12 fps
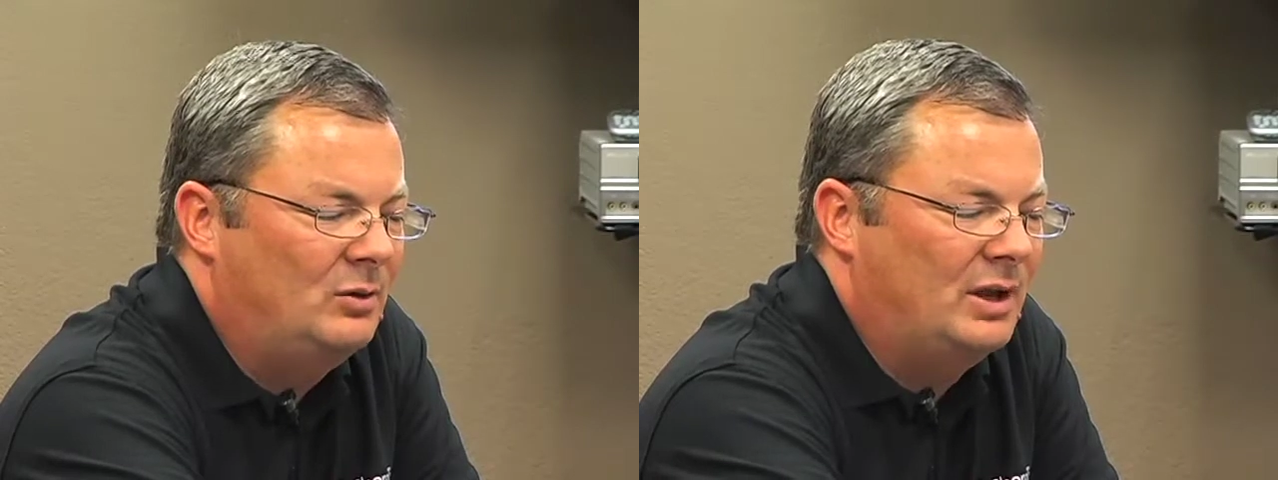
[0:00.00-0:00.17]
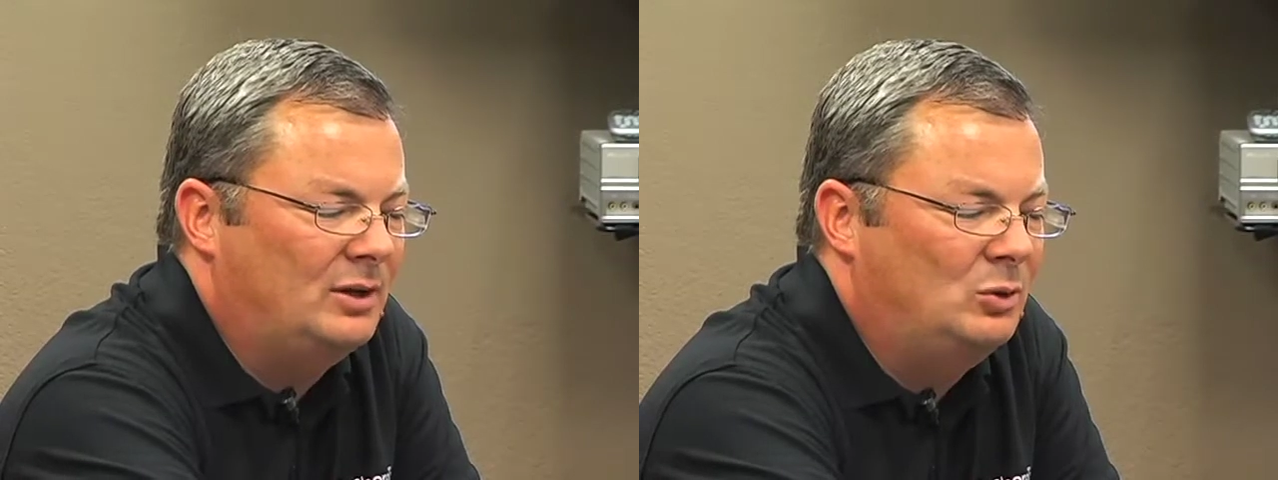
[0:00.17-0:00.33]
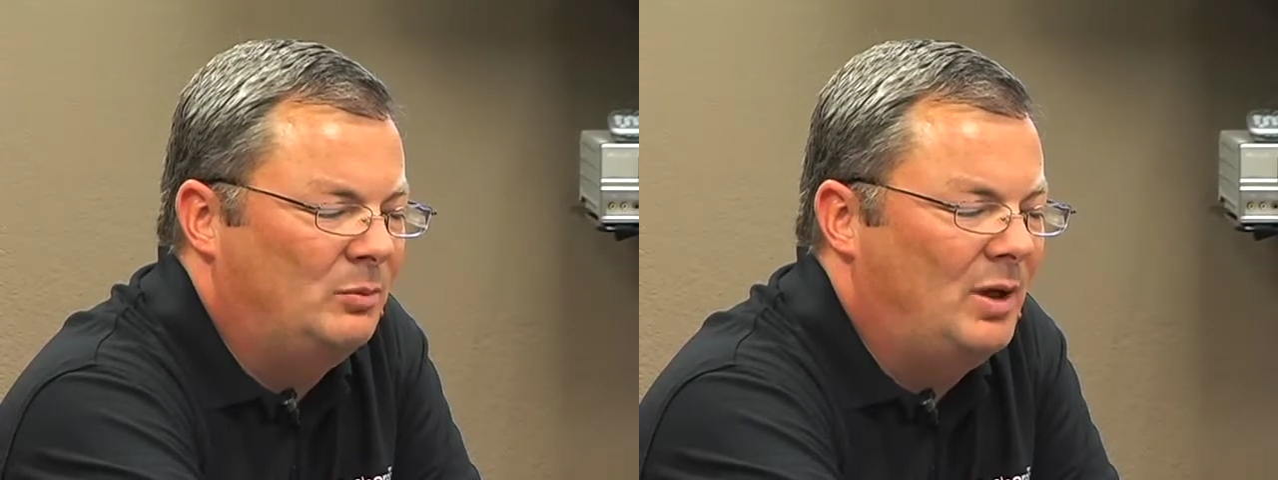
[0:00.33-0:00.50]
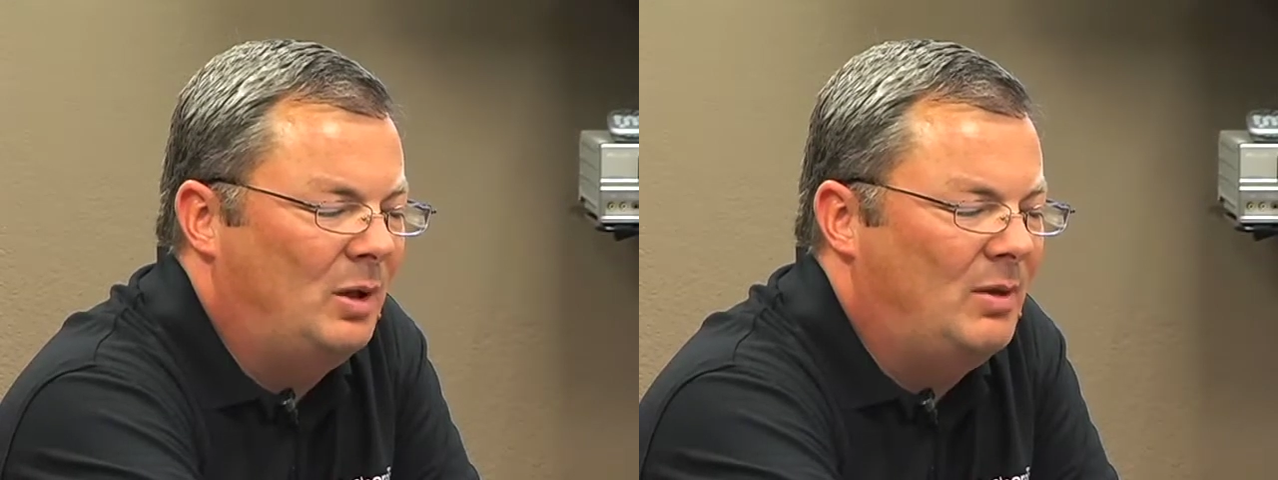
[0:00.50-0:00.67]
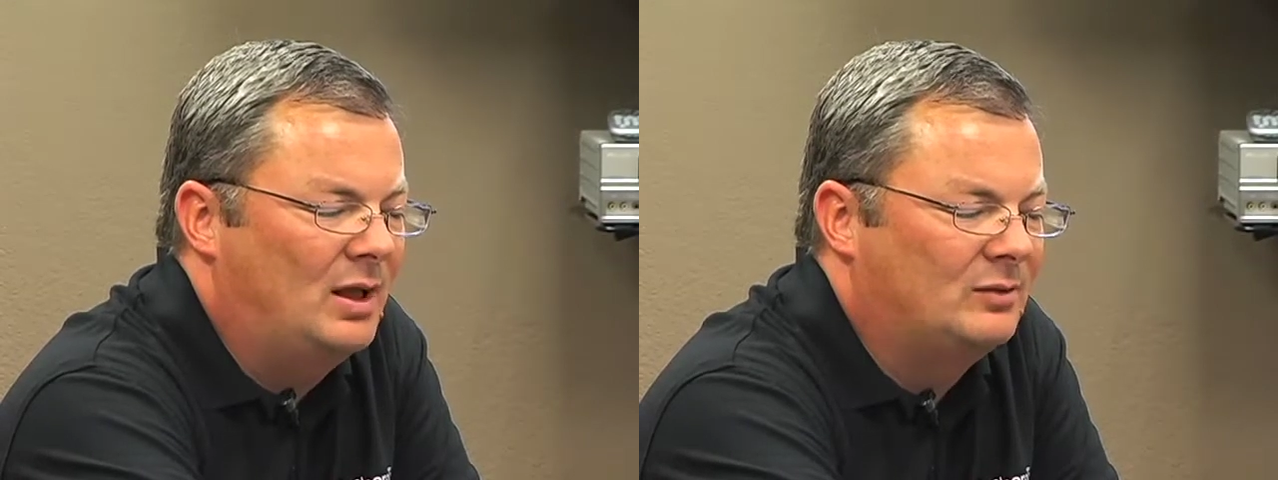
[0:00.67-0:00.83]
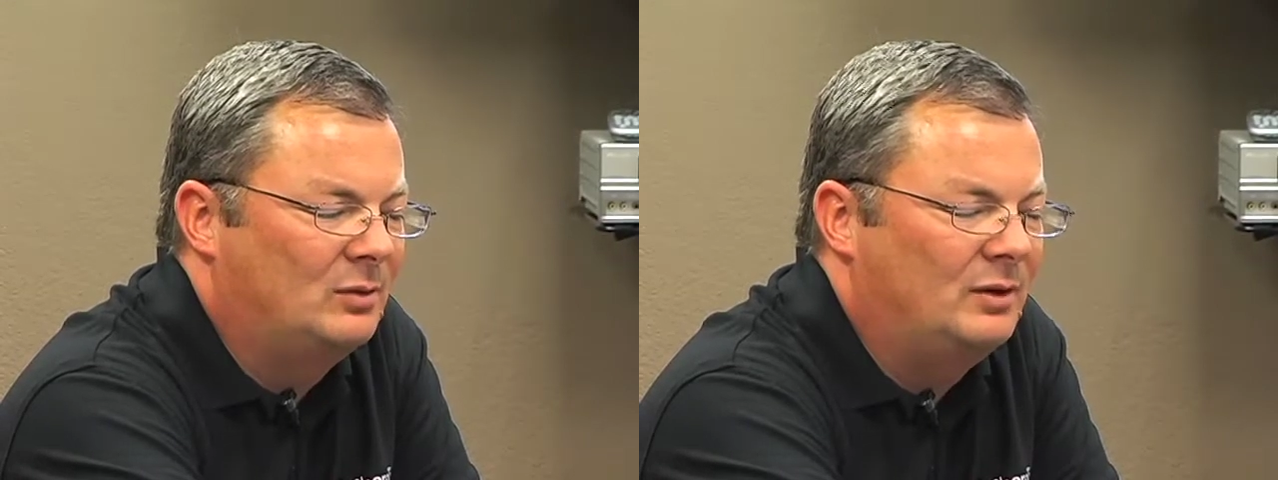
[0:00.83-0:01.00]
or I could do a
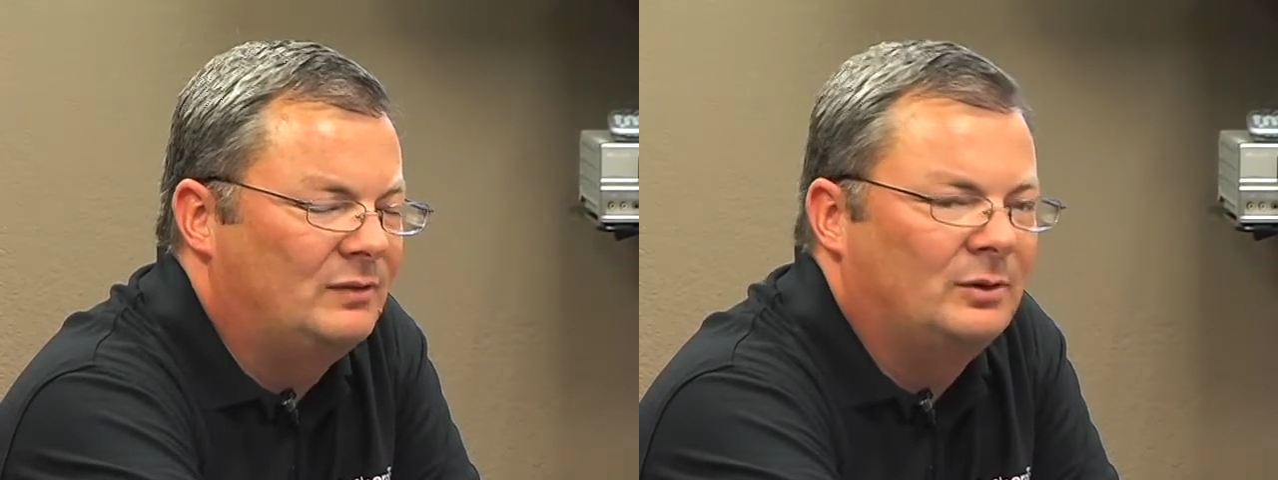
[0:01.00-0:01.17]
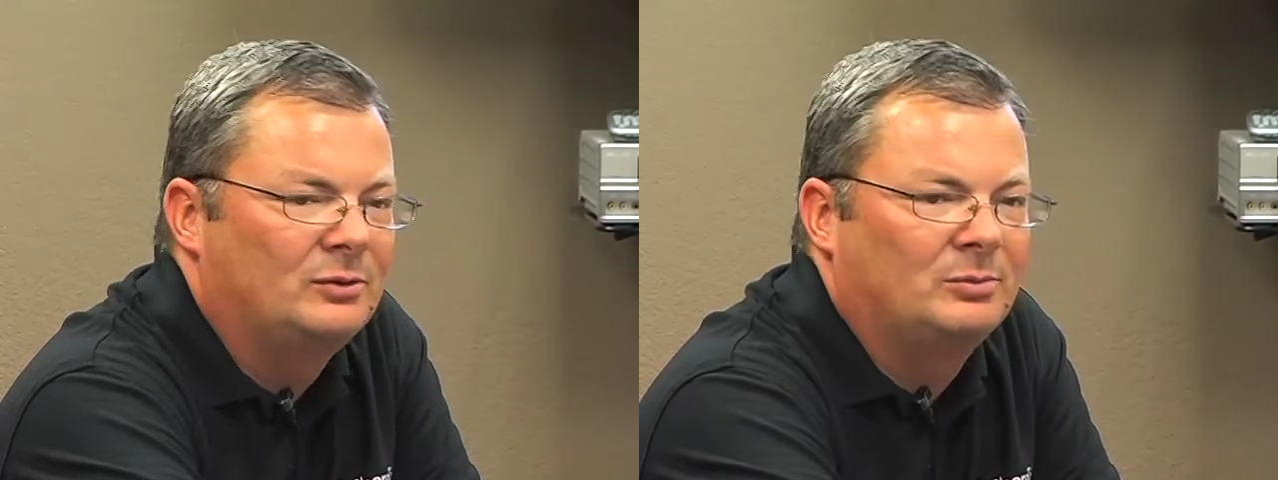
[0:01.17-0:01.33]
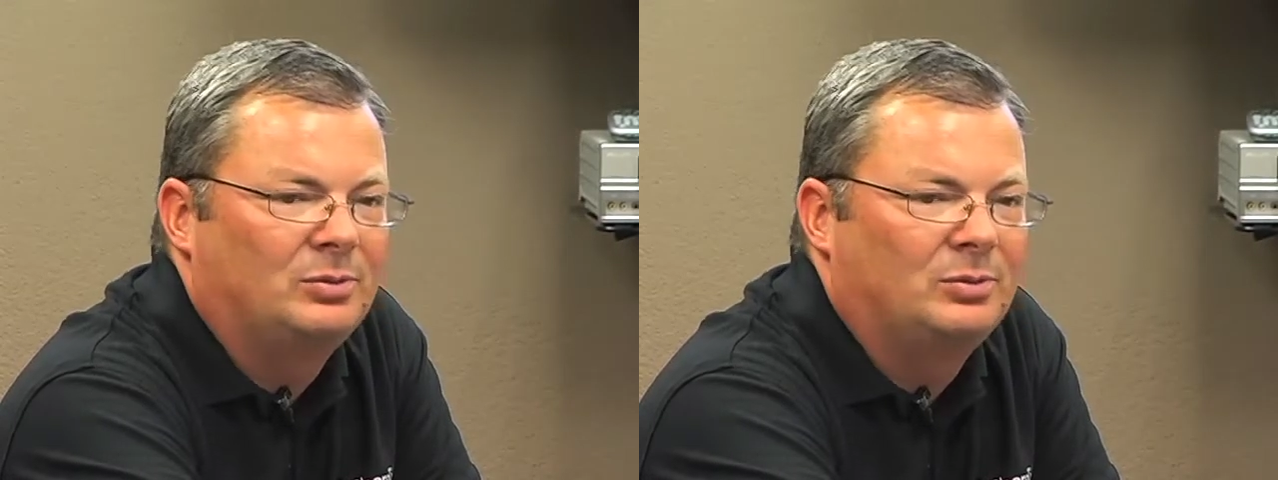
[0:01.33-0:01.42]
mailbox only for those